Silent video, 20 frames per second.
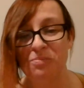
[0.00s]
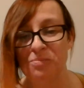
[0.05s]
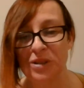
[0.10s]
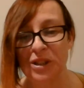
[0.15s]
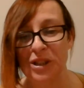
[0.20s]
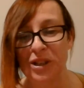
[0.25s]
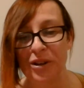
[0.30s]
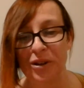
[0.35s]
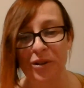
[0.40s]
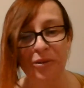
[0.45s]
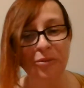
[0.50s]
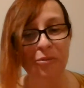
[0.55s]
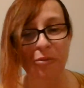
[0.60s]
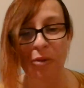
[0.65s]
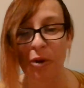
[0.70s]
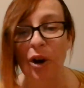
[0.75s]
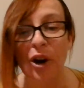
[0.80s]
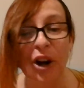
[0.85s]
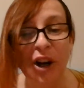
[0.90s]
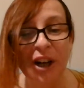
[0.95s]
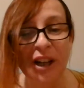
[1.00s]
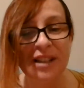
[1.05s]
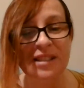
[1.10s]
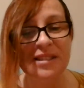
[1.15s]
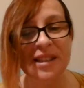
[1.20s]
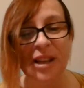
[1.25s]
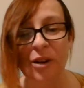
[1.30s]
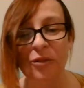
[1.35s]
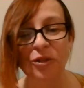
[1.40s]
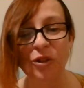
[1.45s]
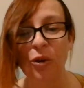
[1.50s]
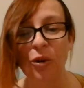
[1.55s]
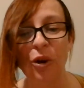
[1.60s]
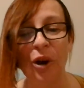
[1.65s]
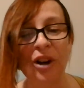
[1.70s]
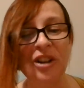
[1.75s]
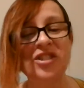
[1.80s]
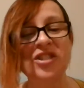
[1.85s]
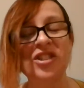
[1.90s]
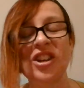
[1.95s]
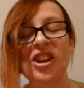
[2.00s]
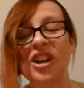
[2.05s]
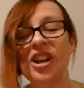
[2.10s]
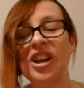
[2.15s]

work instead of yours,